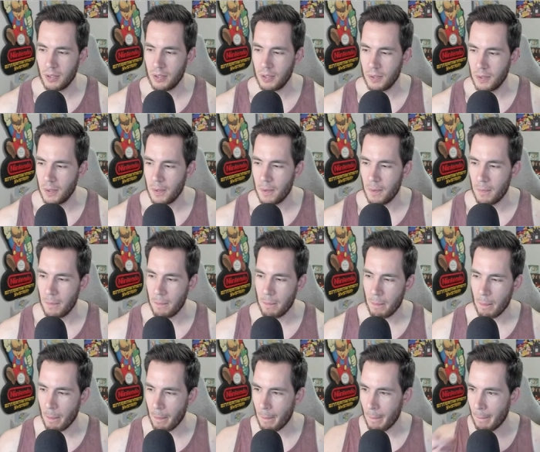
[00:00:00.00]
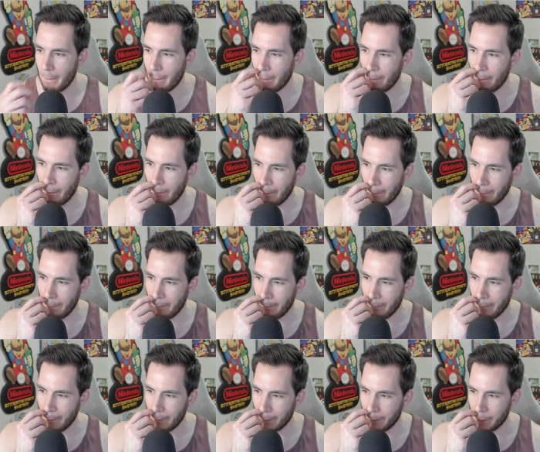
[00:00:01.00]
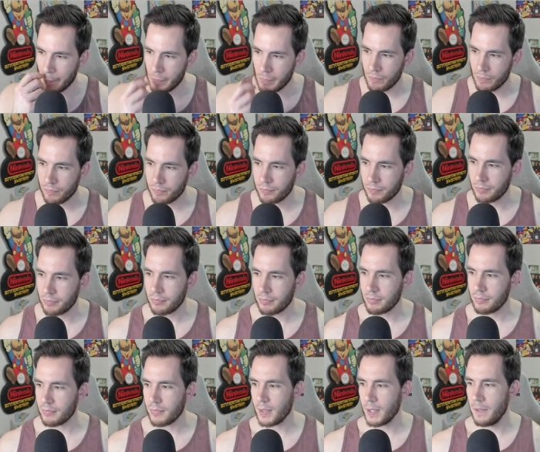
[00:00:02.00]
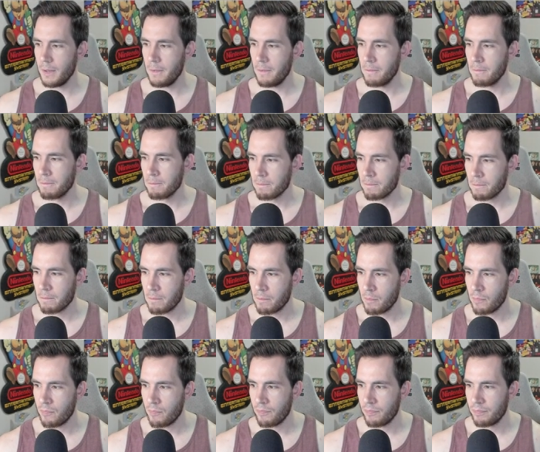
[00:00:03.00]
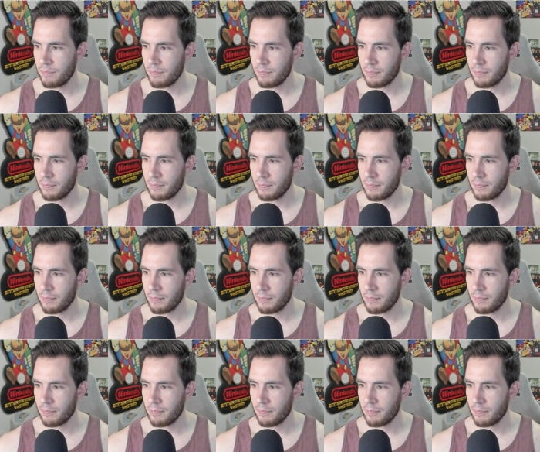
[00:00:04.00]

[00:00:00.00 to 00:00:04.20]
(no one is talking)